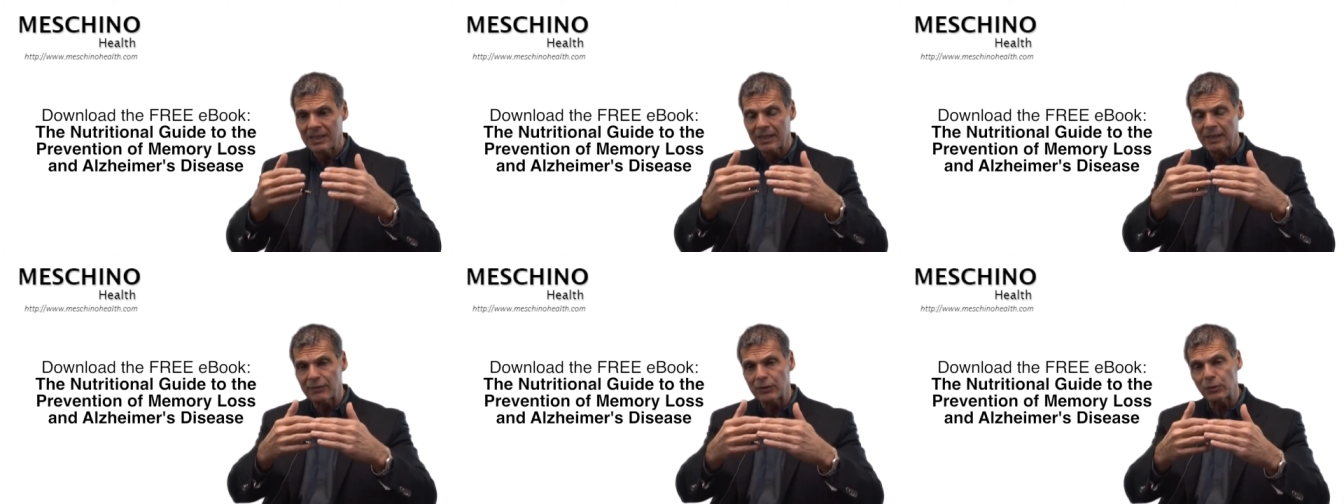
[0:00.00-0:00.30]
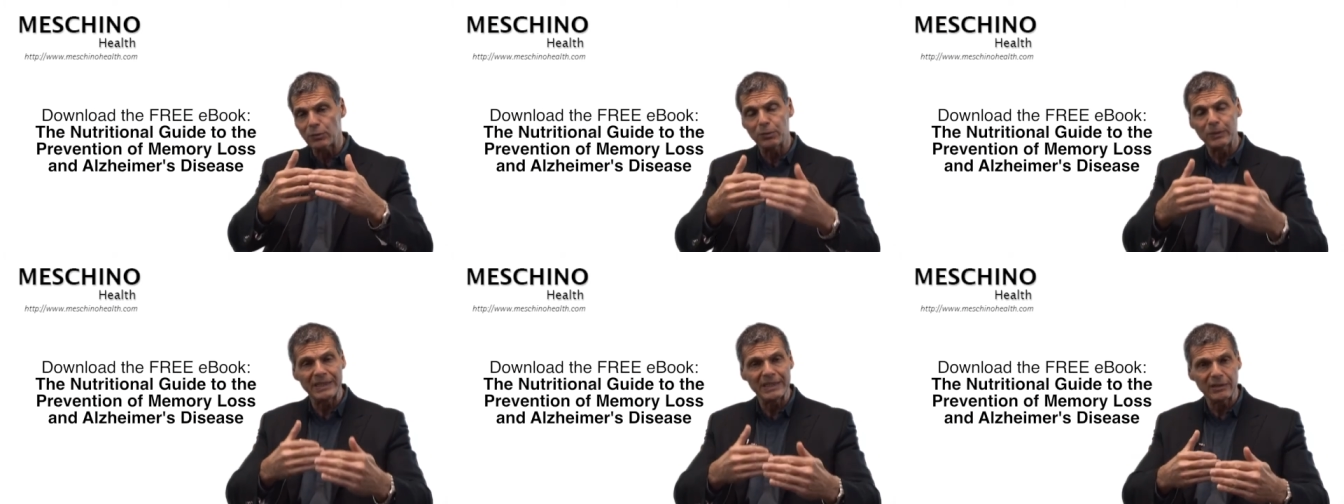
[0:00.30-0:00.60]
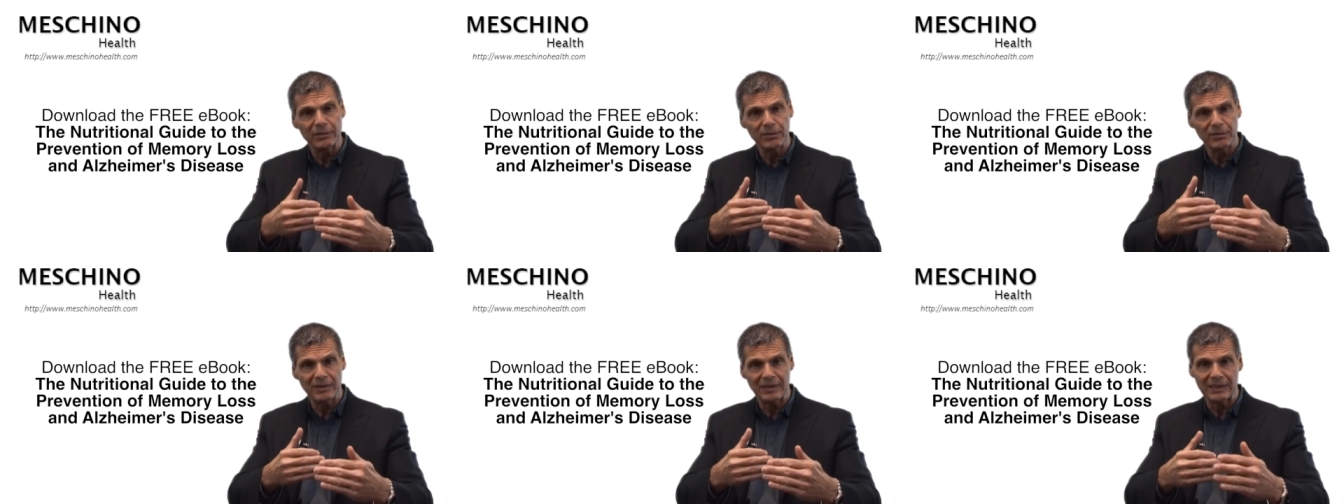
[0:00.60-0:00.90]
If you read
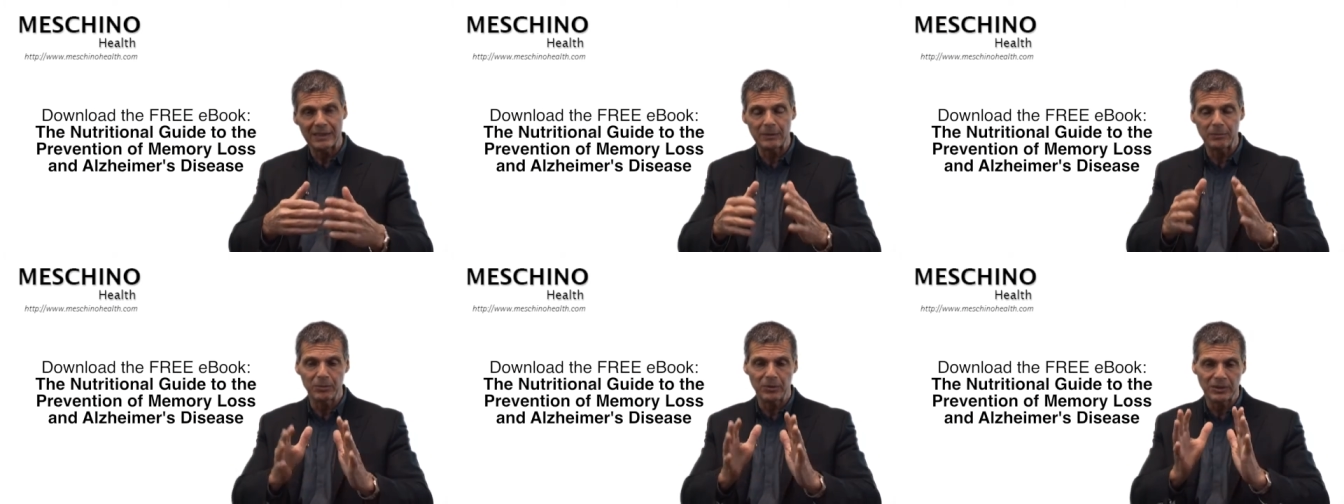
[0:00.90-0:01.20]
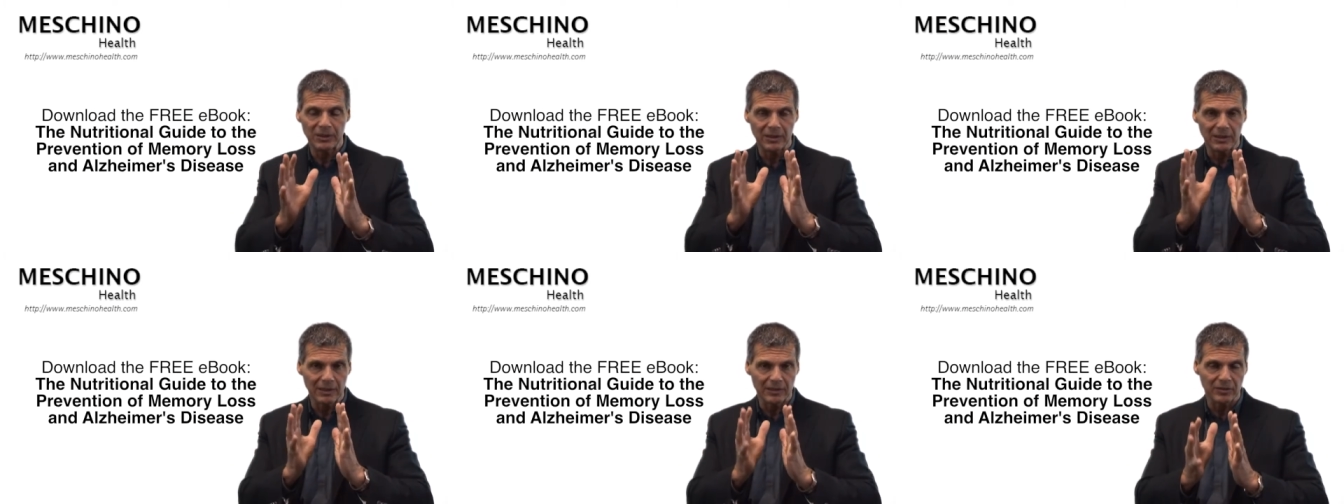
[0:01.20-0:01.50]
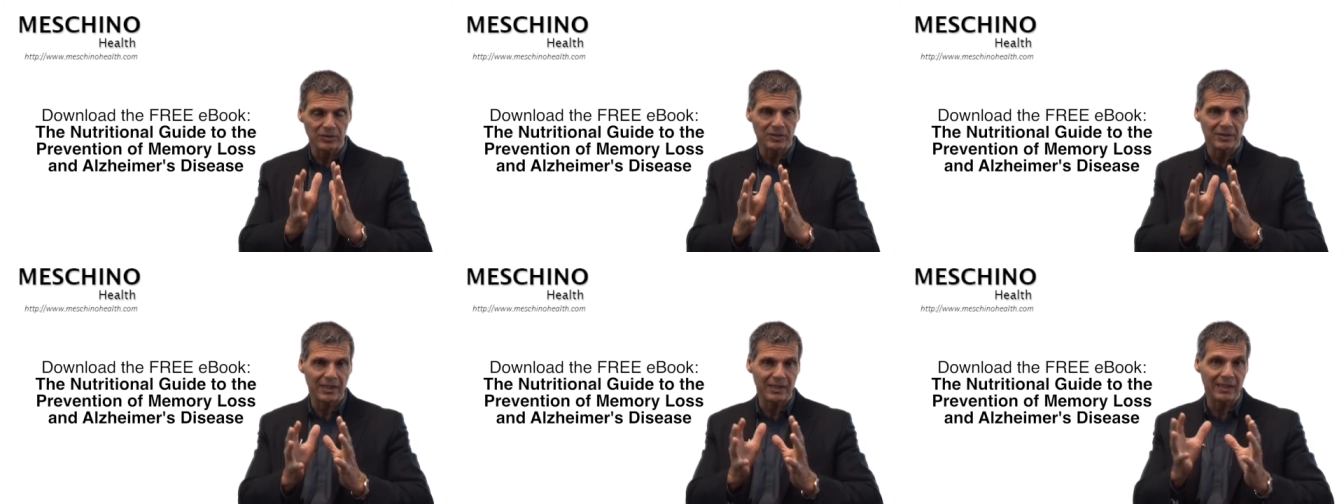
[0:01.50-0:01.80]
through the ebook, you'll
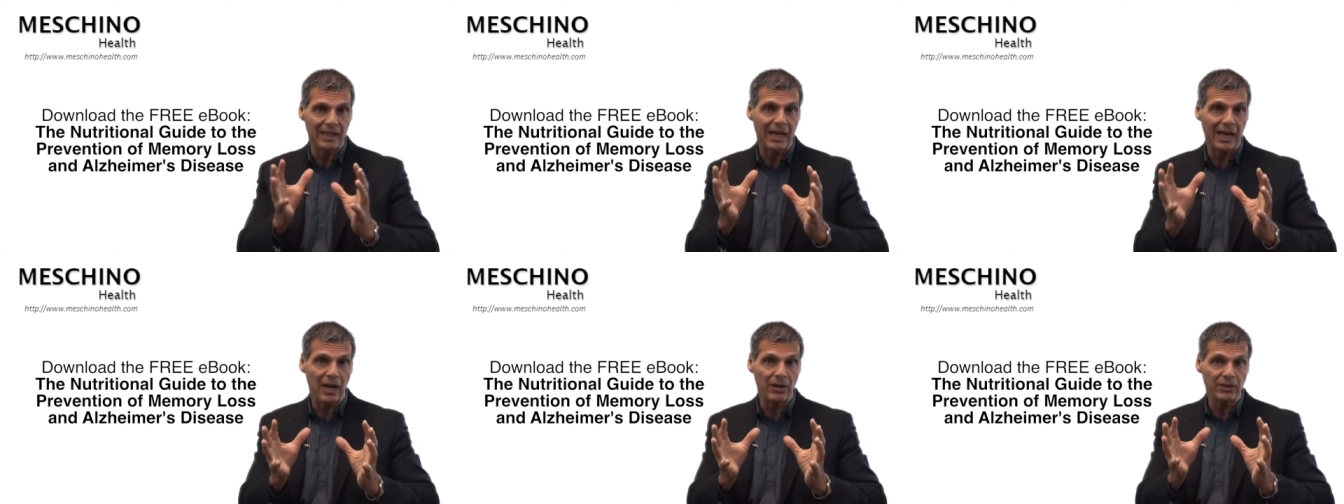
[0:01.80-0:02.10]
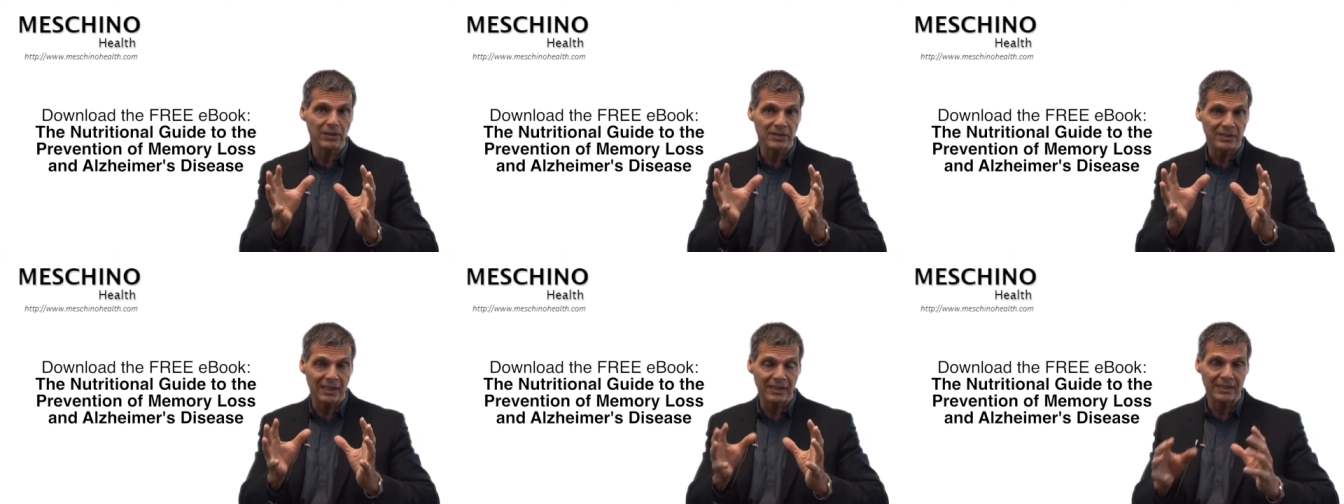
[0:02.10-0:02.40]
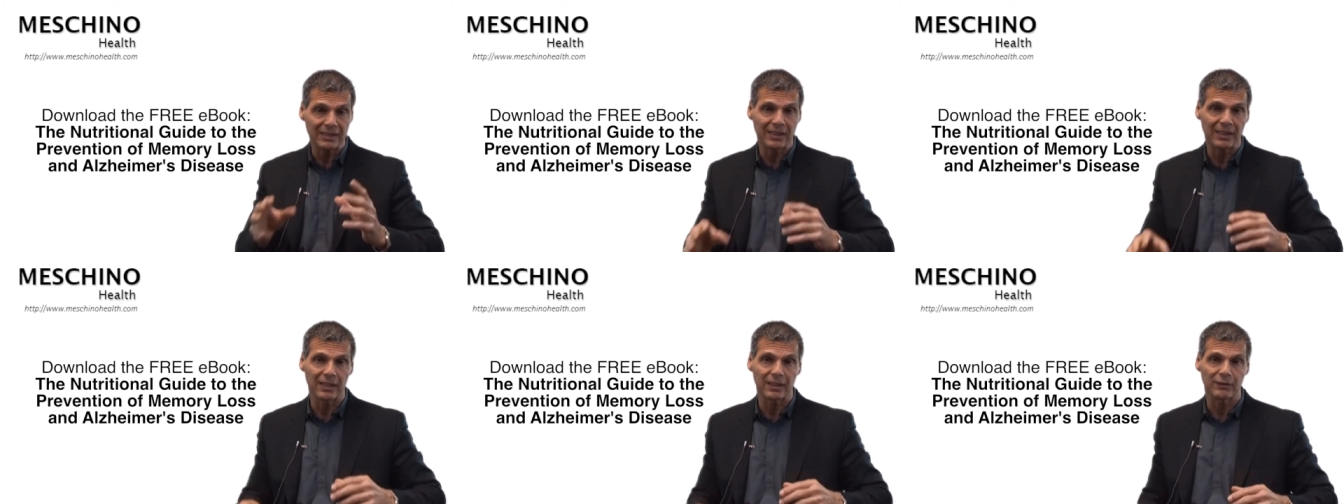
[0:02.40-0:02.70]
understand how to
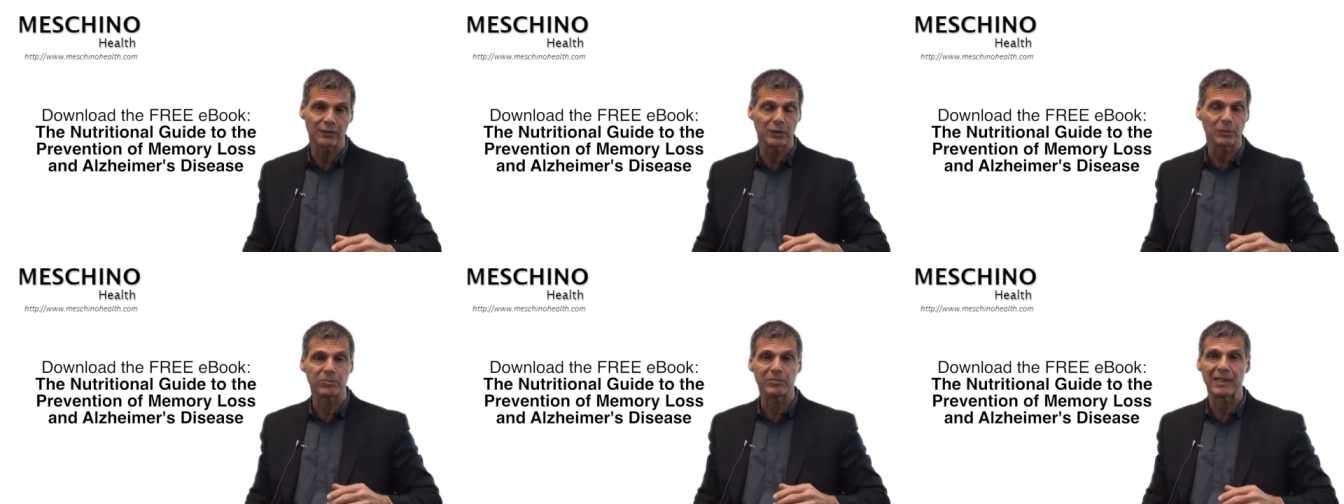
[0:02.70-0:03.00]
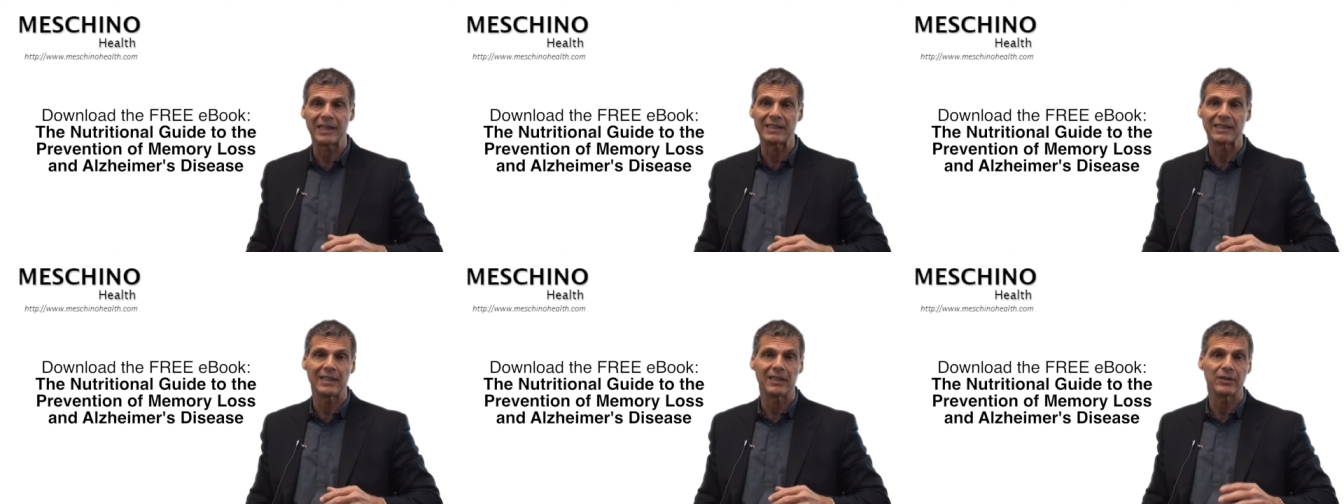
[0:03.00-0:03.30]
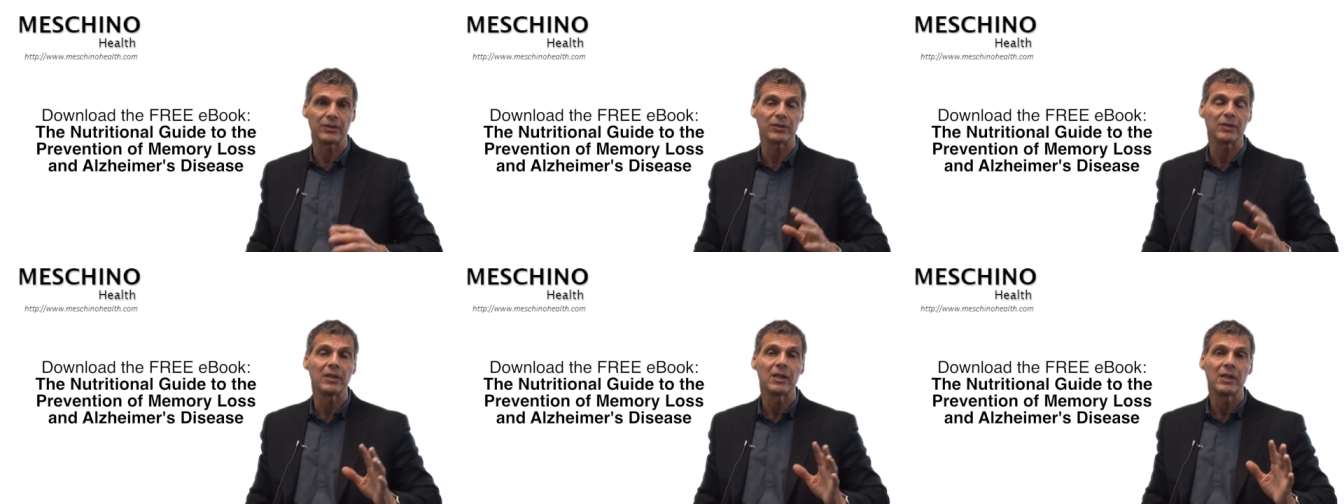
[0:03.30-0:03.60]
take care of your brain
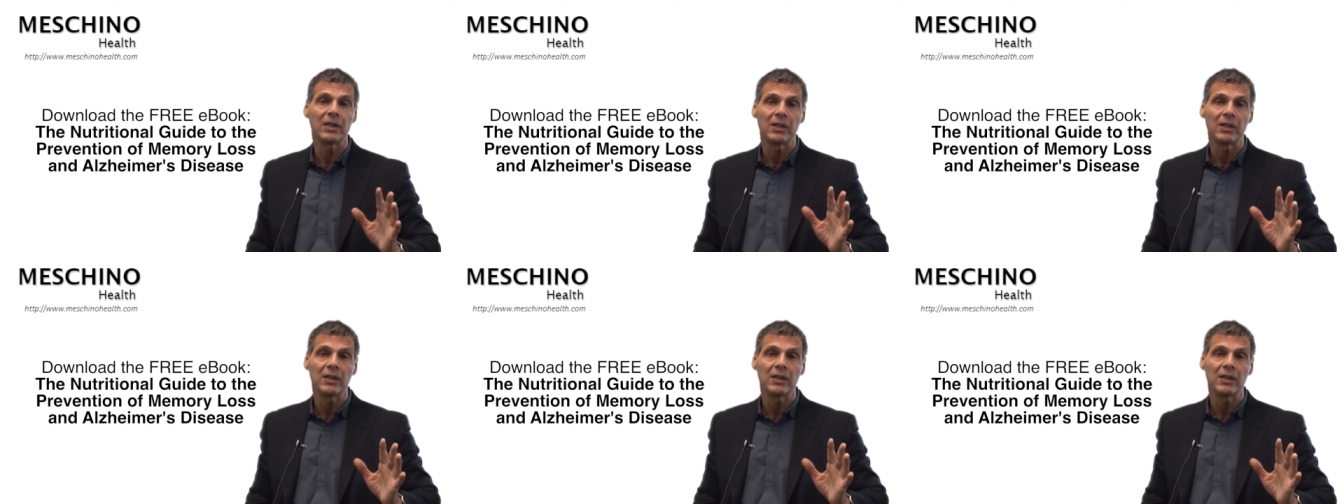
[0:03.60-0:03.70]
health